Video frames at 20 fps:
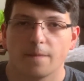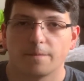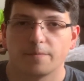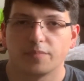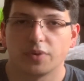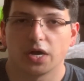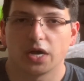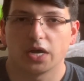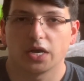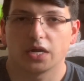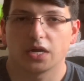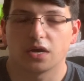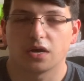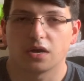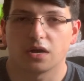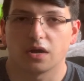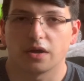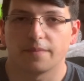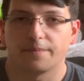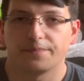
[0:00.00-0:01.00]
but
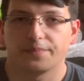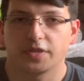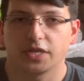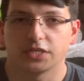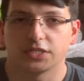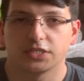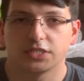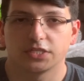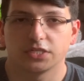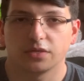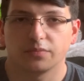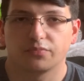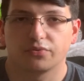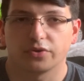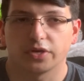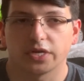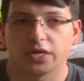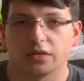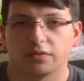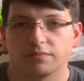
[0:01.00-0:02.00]
it's still
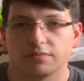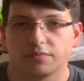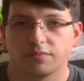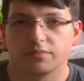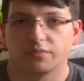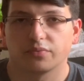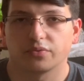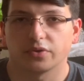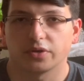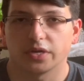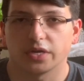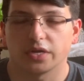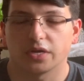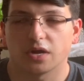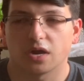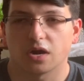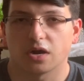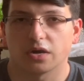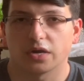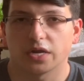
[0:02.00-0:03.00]
pretty
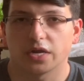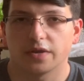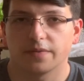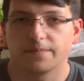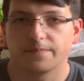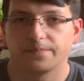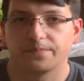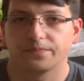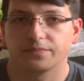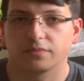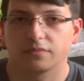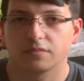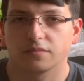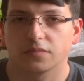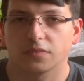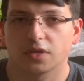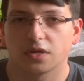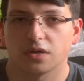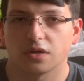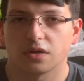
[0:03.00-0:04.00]
hardy
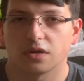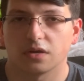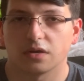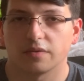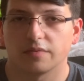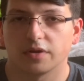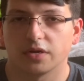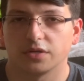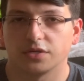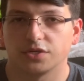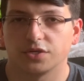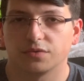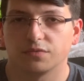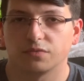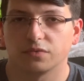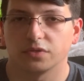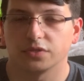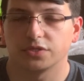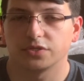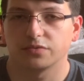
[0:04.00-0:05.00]
and
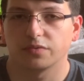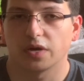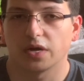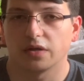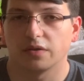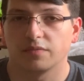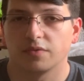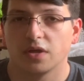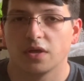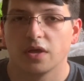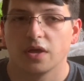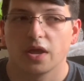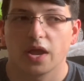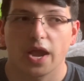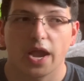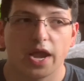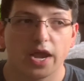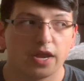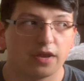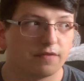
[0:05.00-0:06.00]
will do well.
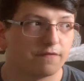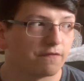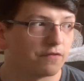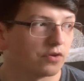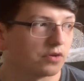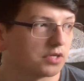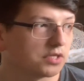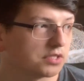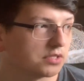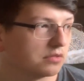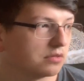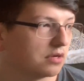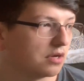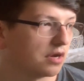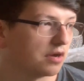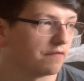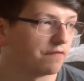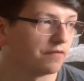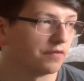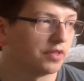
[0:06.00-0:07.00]
And for
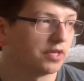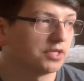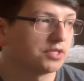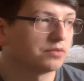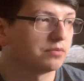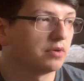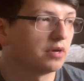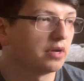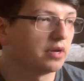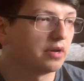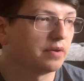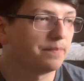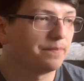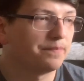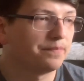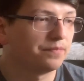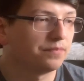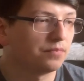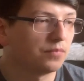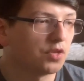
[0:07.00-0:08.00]
this one,
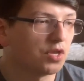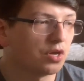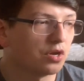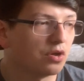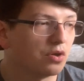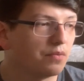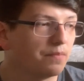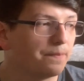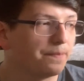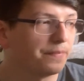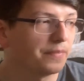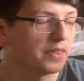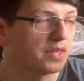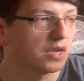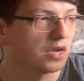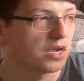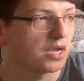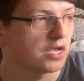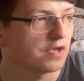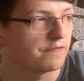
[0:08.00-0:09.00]
you know,
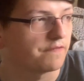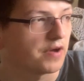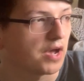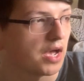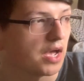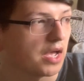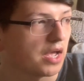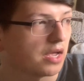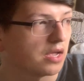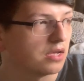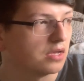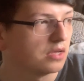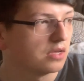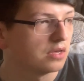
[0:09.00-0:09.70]
if I